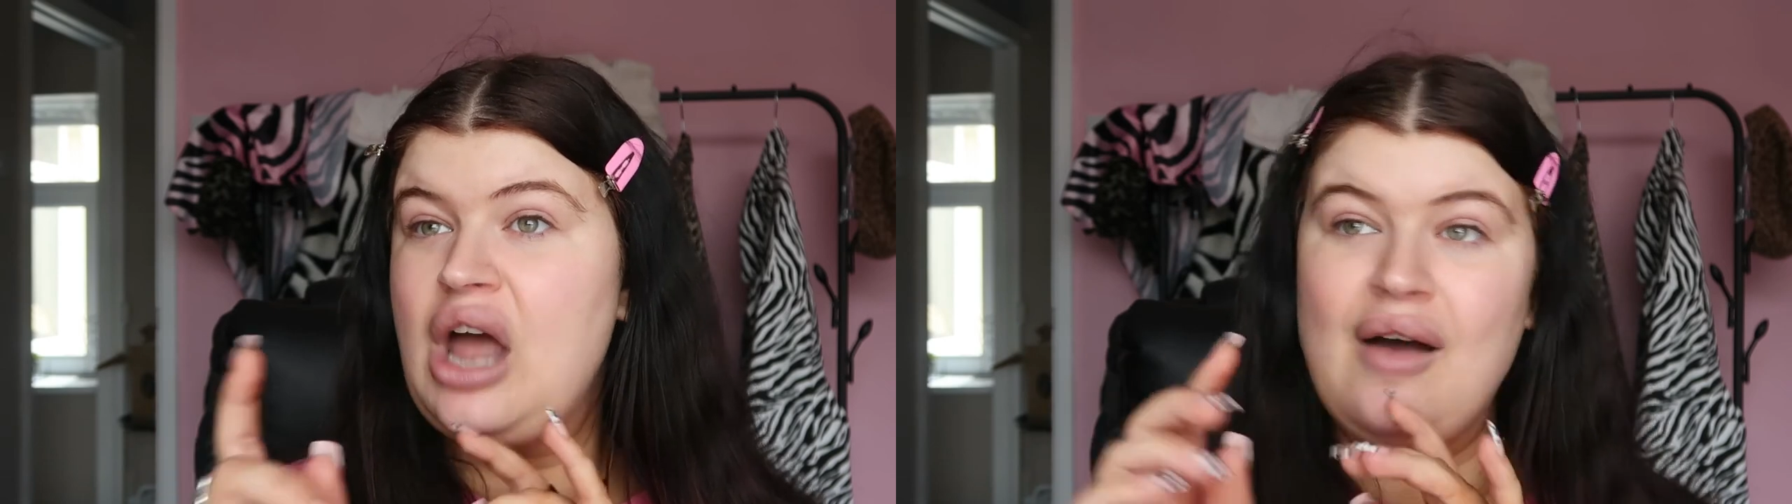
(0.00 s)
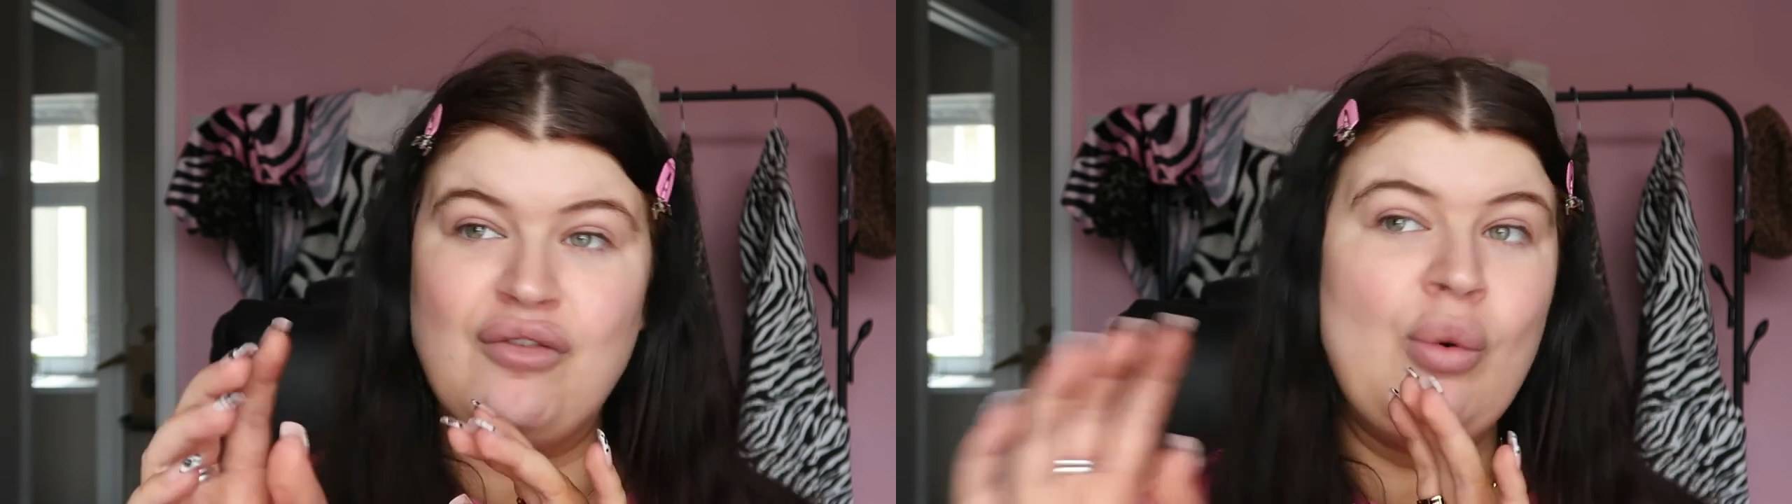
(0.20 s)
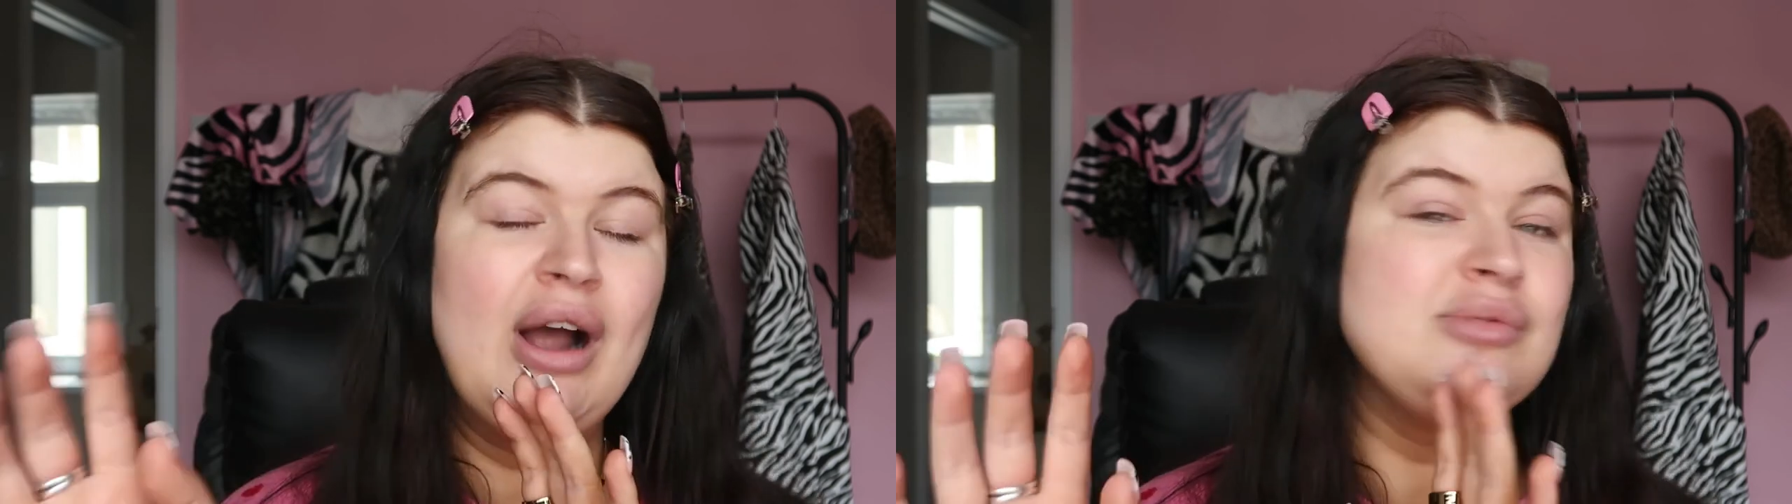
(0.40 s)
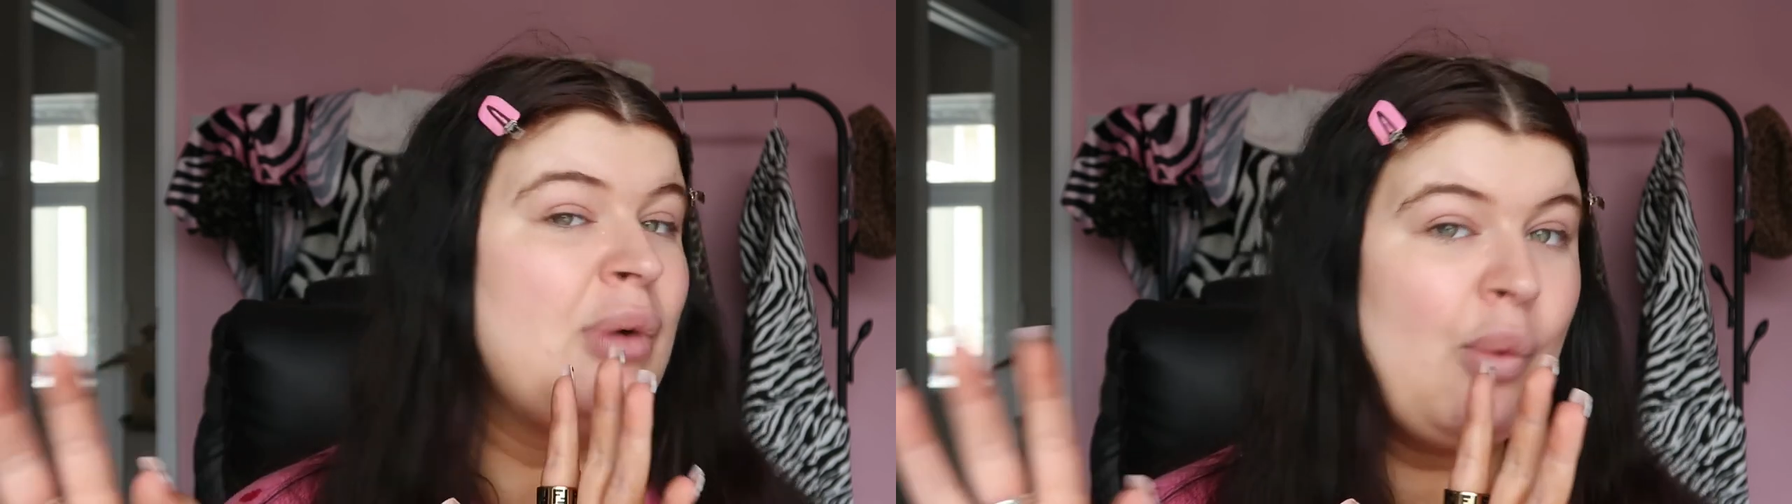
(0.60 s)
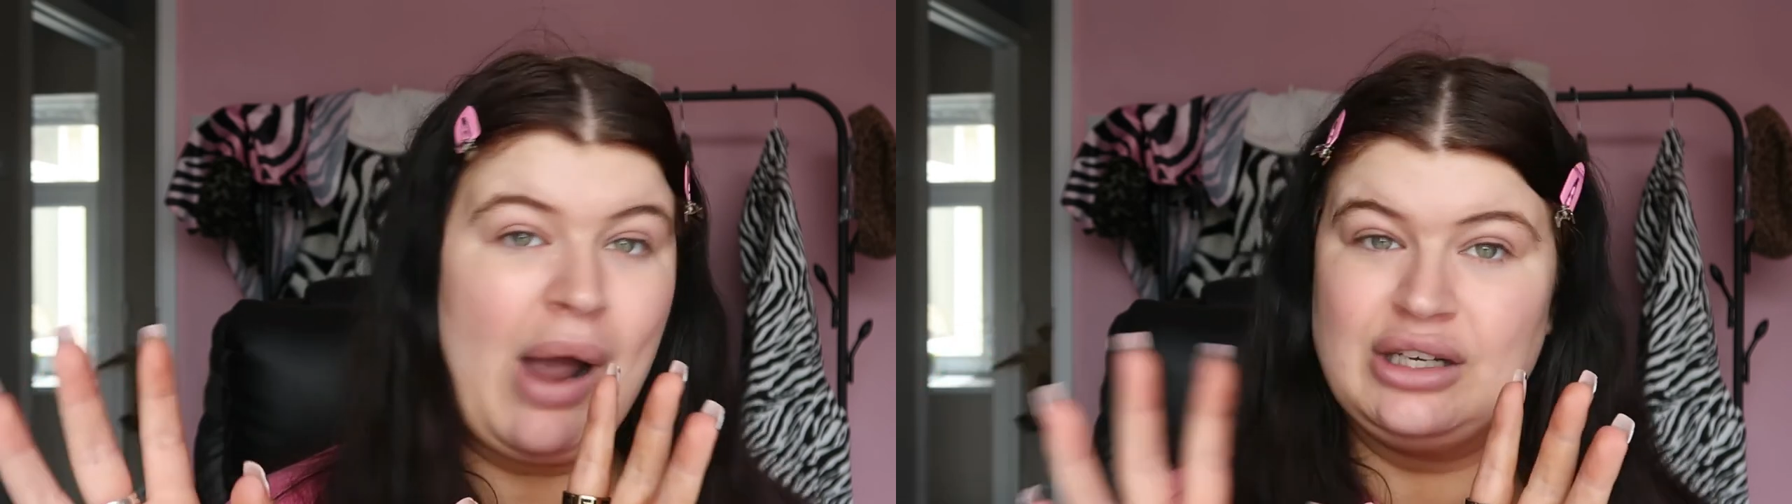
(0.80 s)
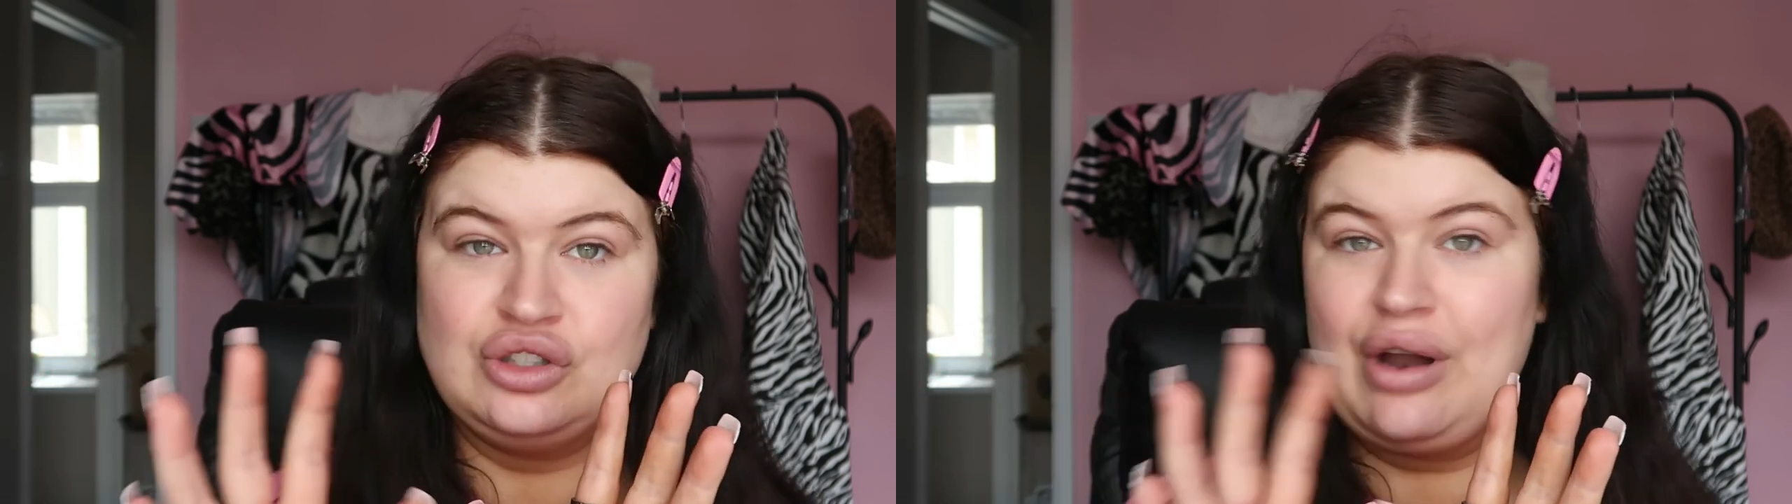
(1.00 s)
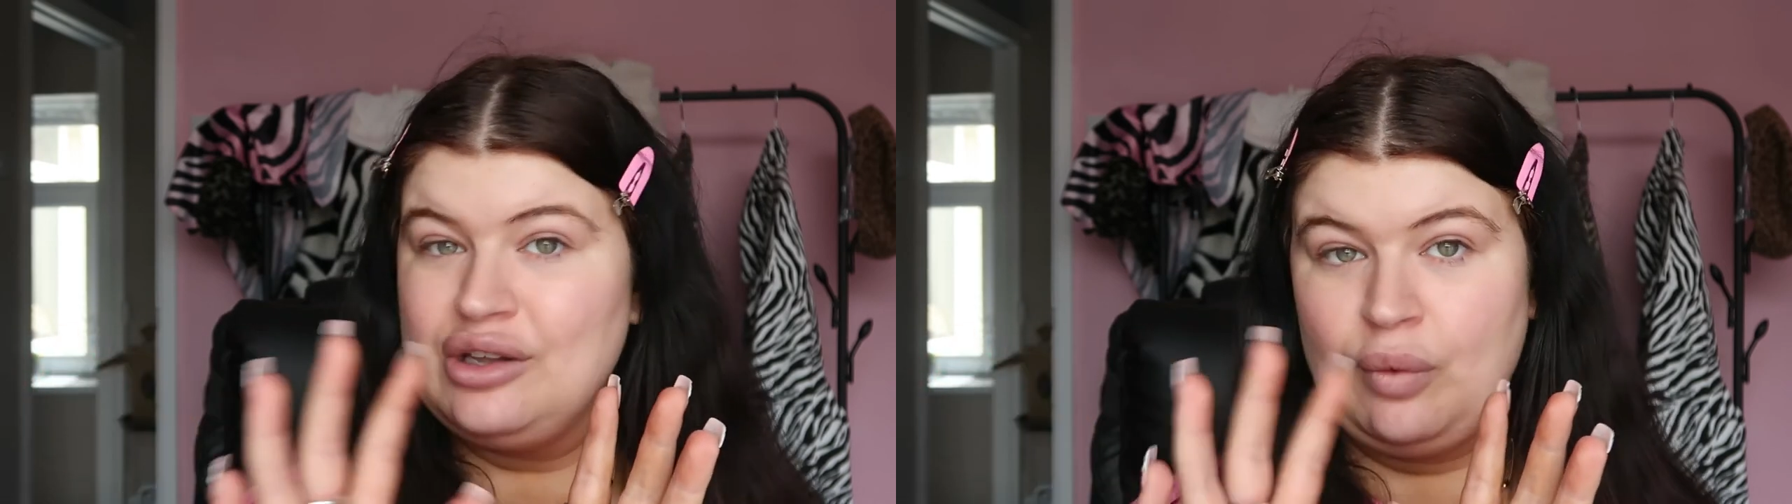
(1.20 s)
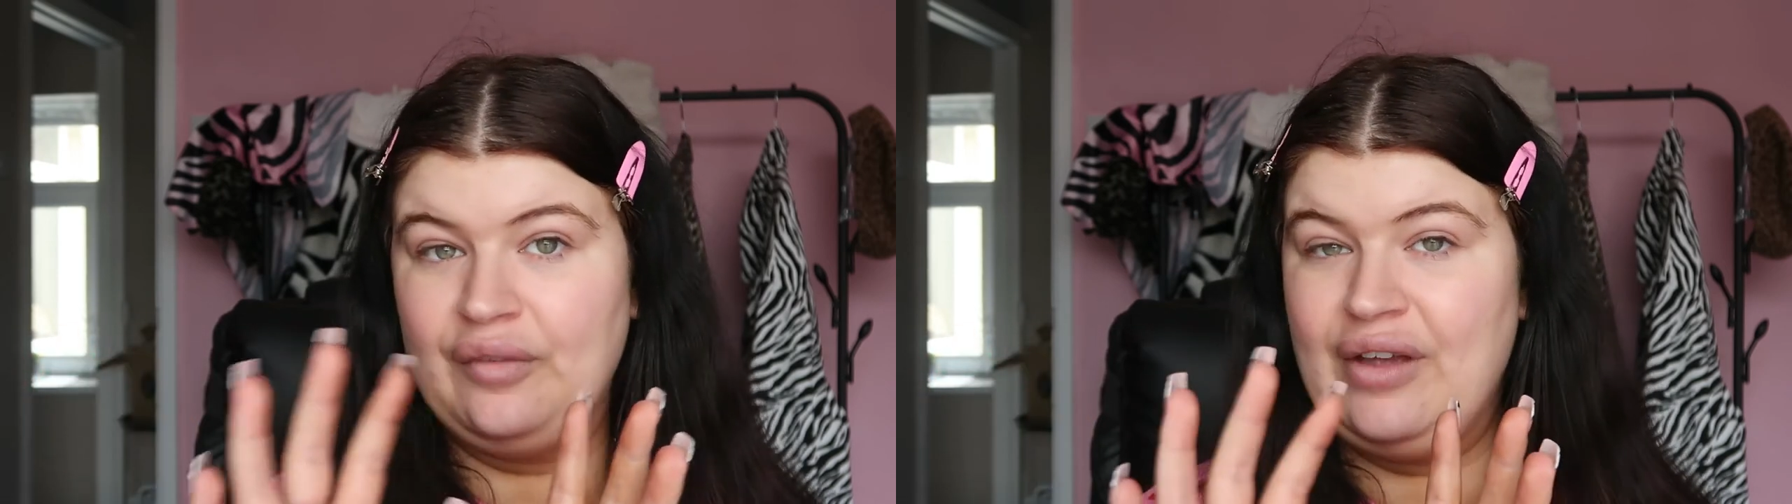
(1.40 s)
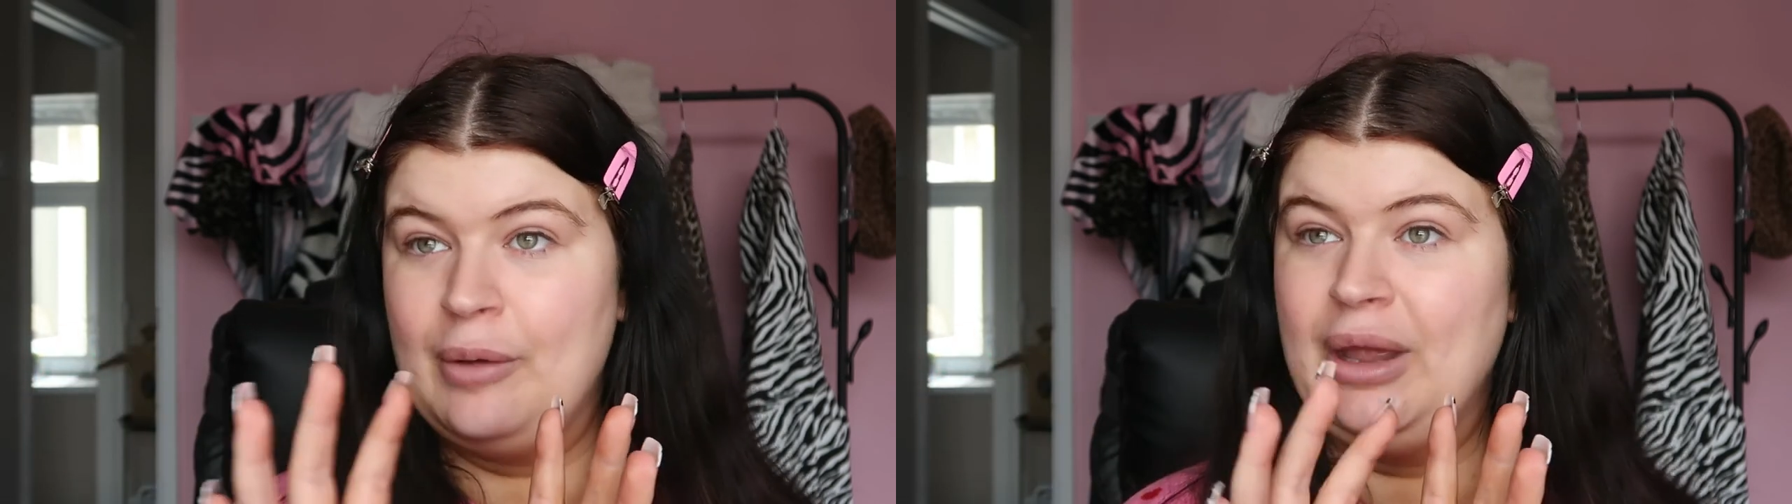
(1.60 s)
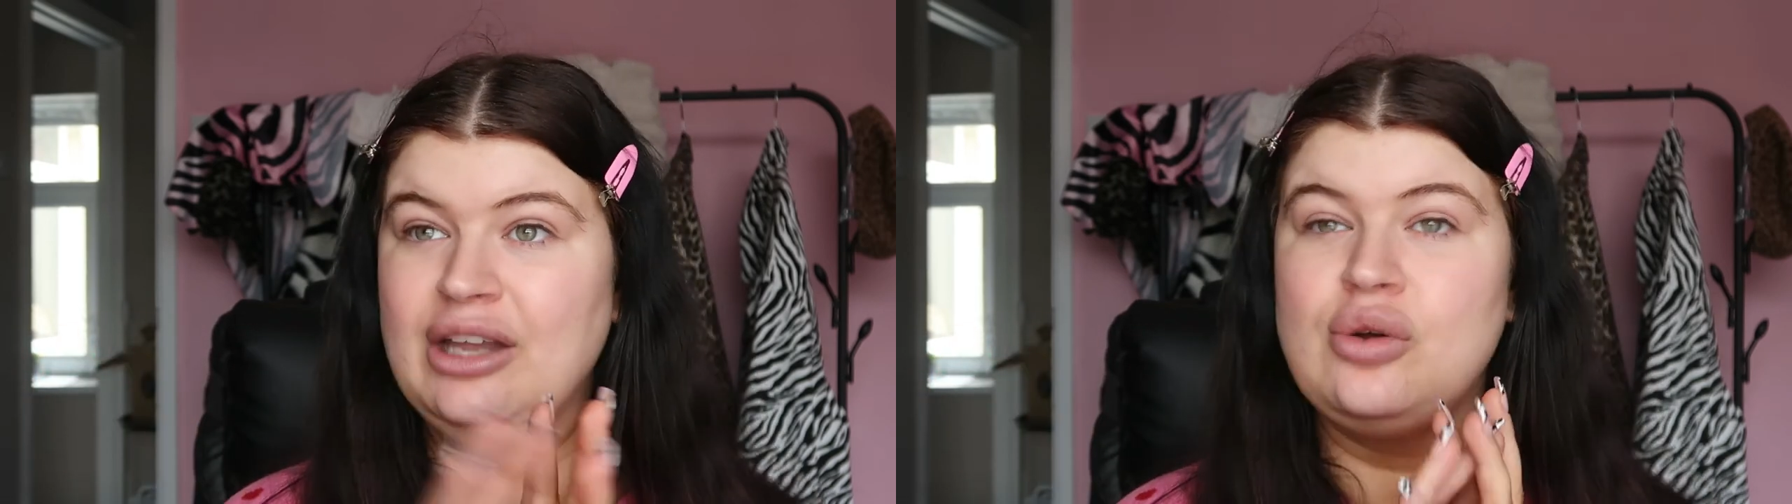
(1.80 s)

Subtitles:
otherwise my wedding dress won't fit me,